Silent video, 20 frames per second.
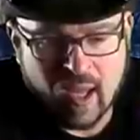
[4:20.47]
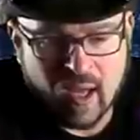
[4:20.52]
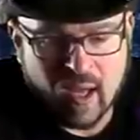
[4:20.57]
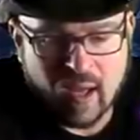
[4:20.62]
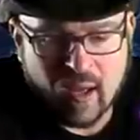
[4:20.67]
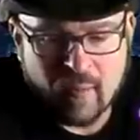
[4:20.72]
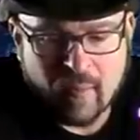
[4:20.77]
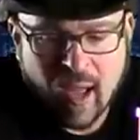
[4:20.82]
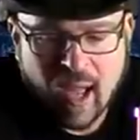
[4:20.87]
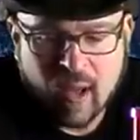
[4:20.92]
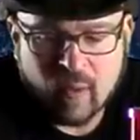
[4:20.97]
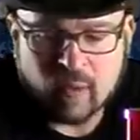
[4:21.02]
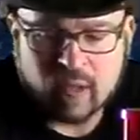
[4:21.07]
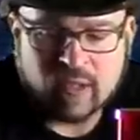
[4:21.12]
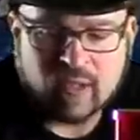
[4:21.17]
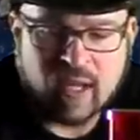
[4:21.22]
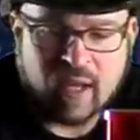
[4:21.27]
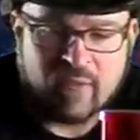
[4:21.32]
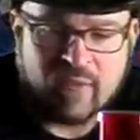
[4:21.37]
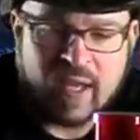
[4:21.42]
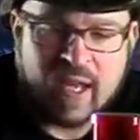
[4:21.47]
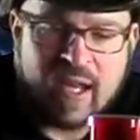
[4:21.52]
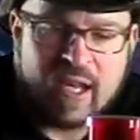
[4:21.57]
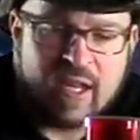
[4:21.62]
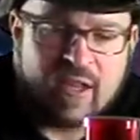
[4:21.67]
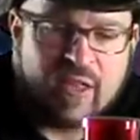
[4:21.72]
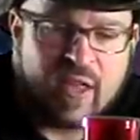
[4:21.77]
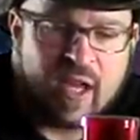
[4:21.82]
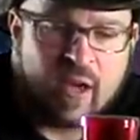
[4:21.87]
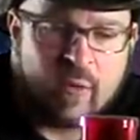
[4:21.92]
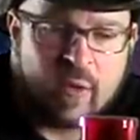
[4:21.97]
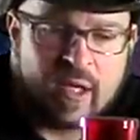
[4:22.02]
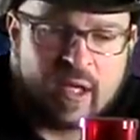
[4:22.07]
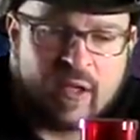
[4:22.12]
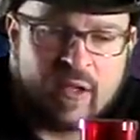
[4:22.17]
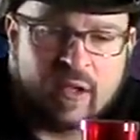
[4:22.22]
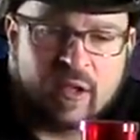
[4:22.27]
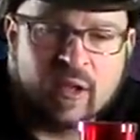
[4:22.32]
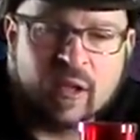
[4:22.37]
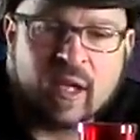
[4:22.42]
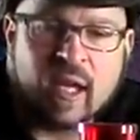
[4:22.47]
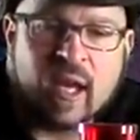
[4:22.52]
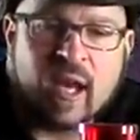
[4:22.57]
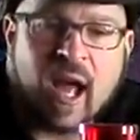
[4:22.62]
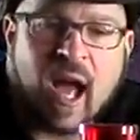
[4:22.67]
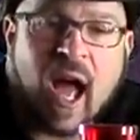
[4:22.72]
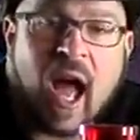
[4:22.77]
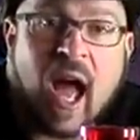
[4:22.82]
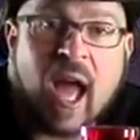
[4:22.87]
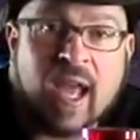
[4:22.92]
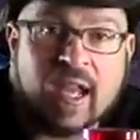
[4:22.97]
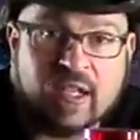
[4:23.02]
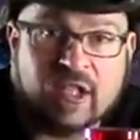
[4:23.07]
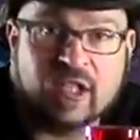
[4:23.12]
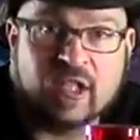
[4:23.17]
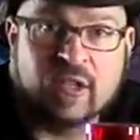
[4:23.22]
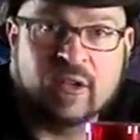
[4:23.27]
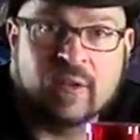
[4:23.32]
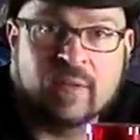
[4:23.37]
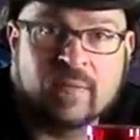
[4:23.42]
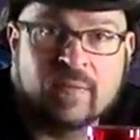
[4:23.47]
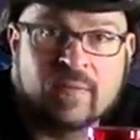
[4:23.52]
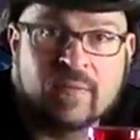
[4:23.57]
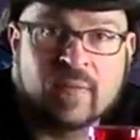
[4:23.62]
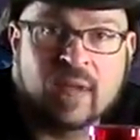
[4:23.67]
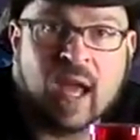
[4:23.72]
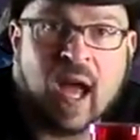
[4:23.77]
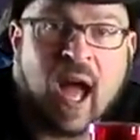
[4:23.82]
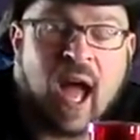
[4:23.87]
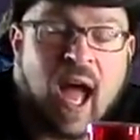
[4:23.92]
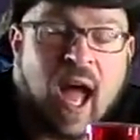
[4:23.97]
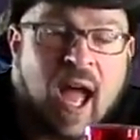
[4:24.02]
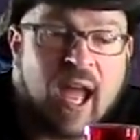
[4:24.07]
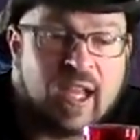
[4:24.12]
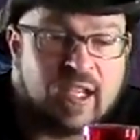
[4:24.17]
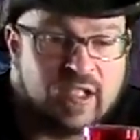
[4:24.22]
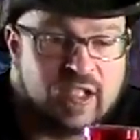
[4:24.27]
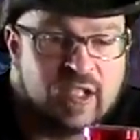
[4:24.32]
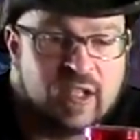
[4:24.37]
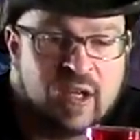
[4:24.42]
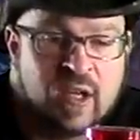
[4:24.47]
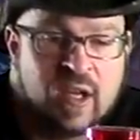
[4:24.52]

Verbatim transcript: I would say, if anything, we need to look at height. Height.